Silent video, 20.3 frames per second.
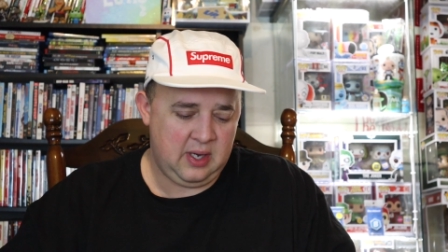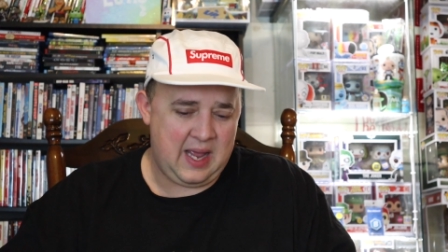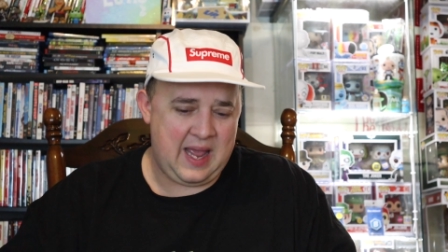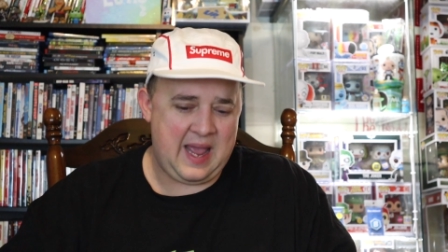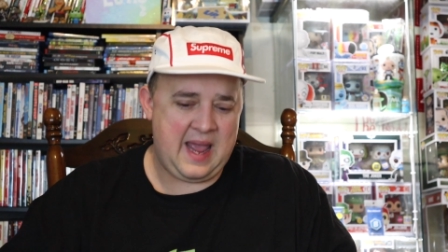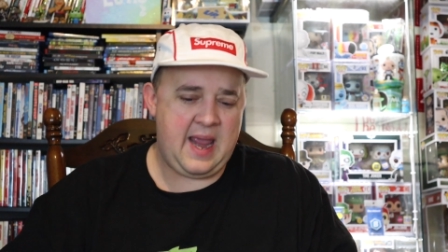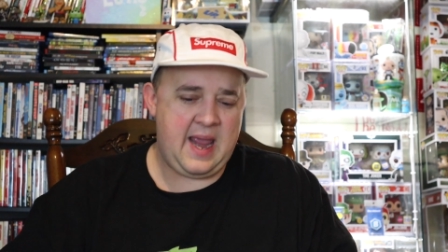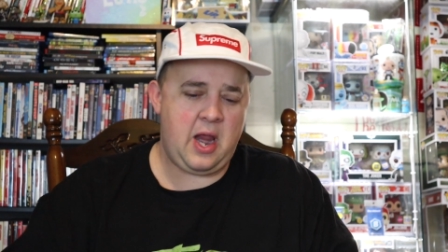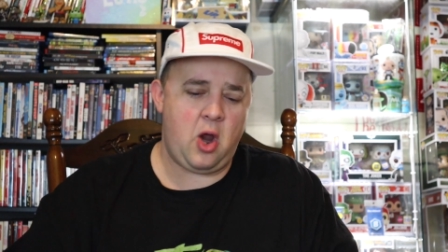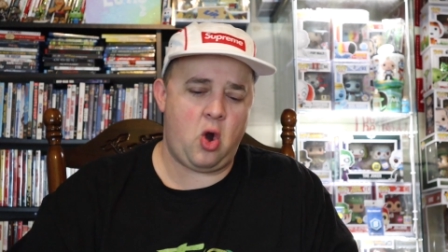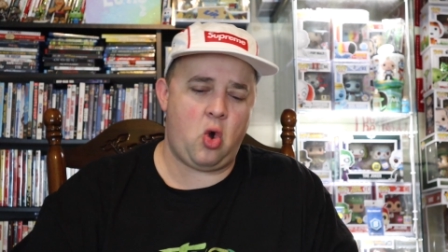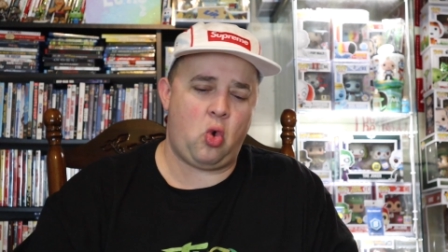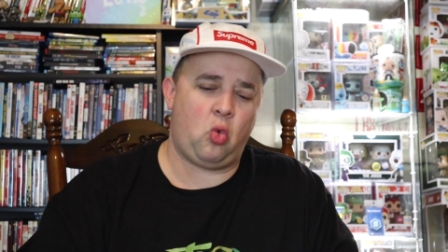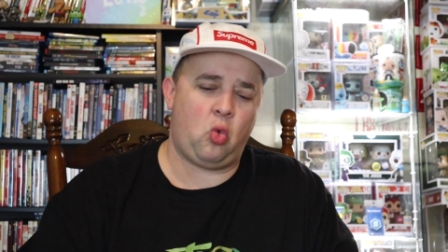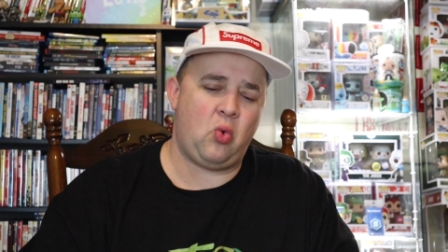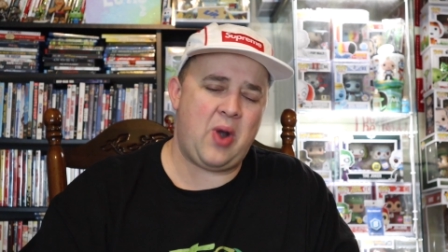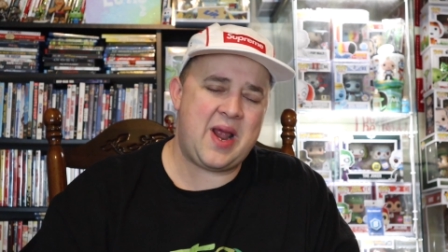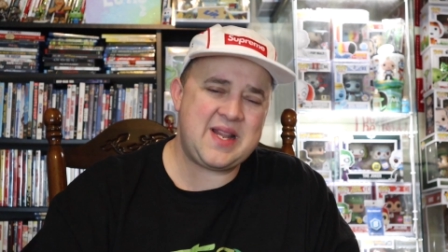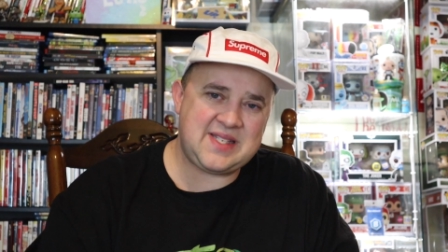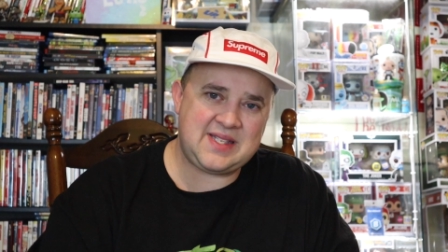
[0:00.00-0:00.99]
a
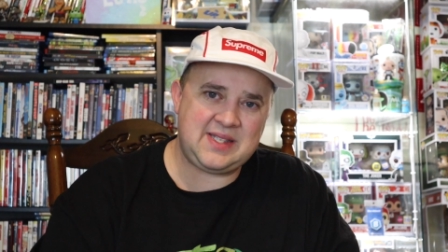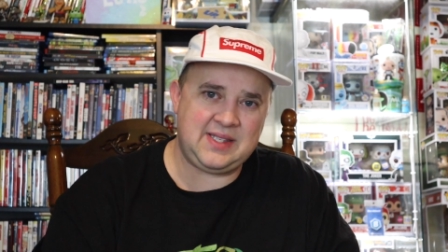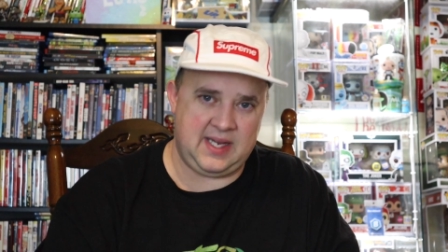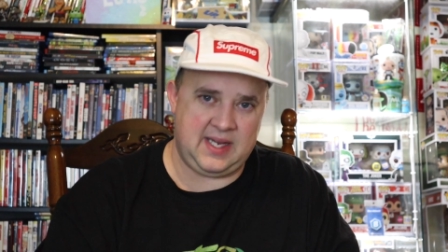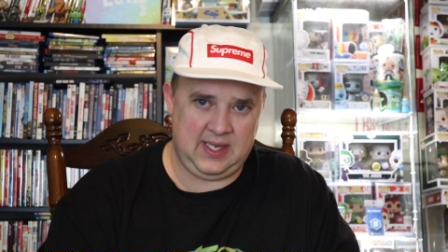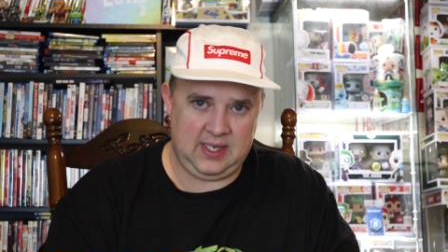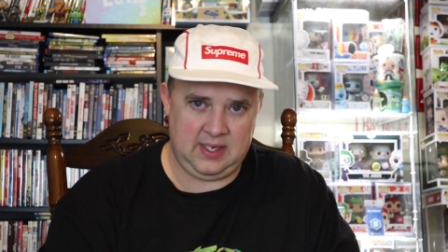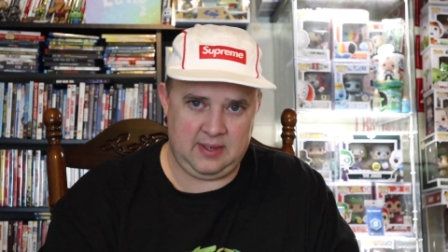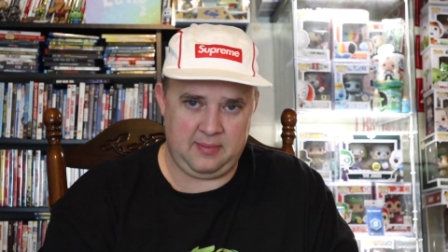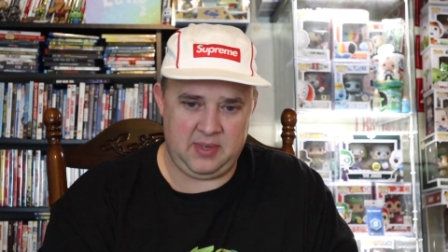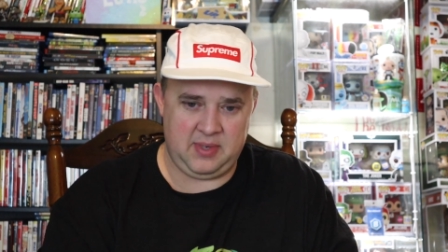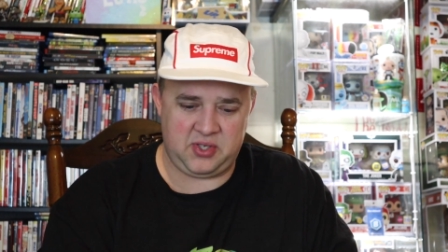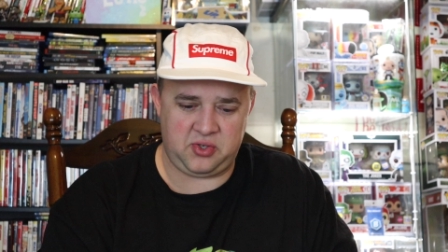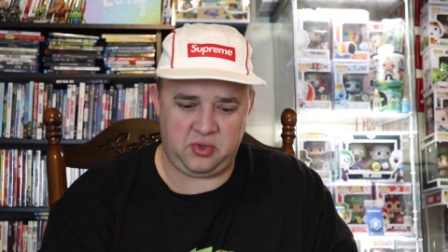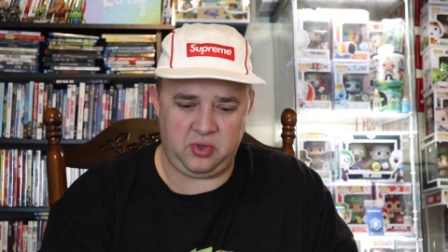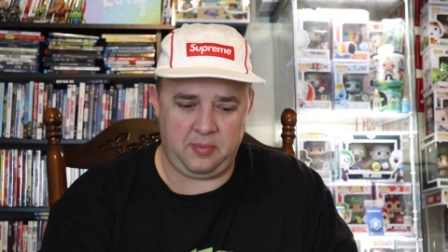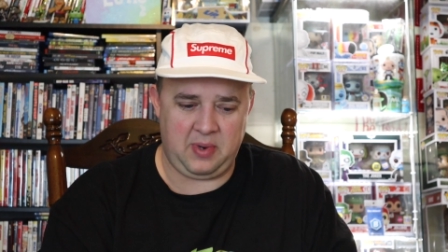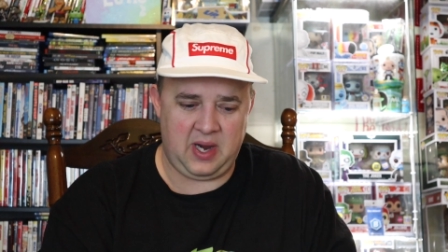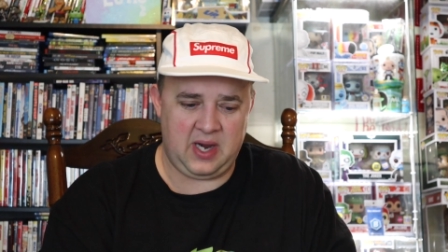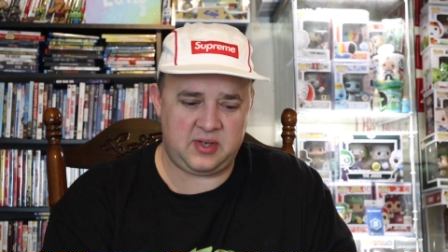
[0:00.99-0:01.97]
wrestling
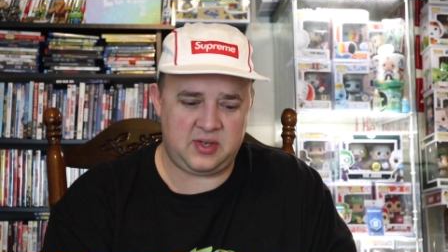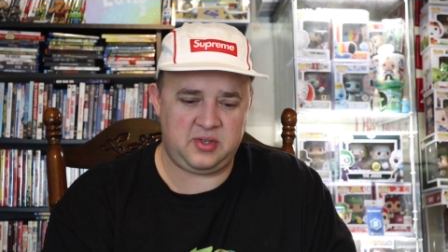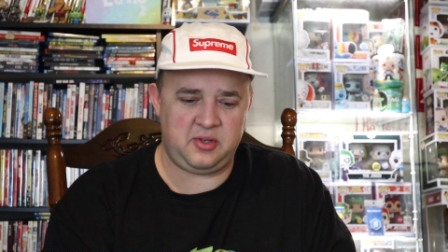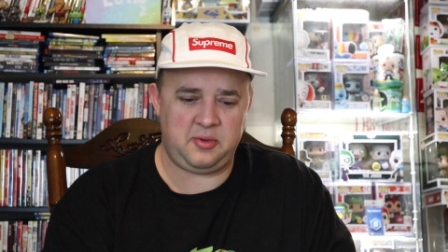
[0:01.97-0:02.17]
mystery box.